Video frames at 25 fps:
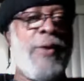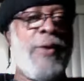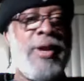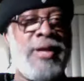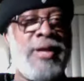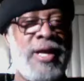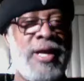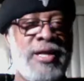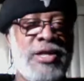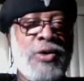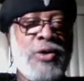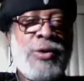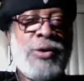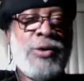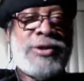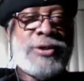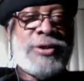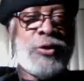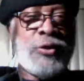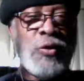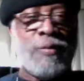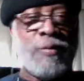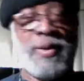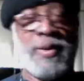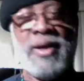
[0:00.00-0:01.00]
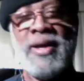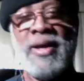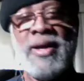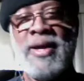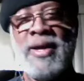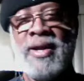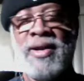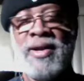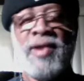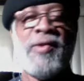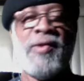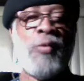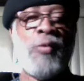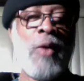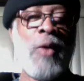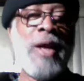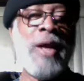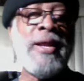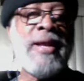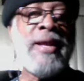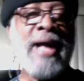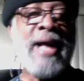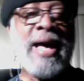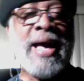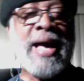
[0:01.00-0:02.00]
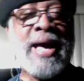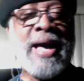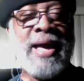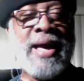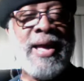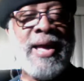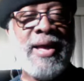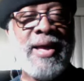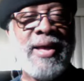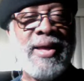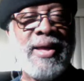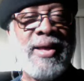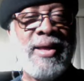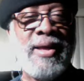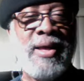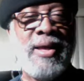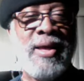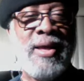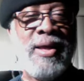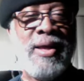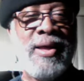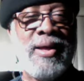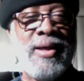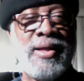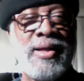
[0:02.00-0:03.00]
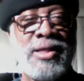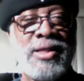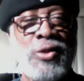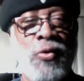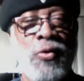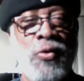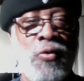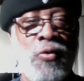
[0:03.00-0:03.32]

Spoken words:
on YouTube. This one guy do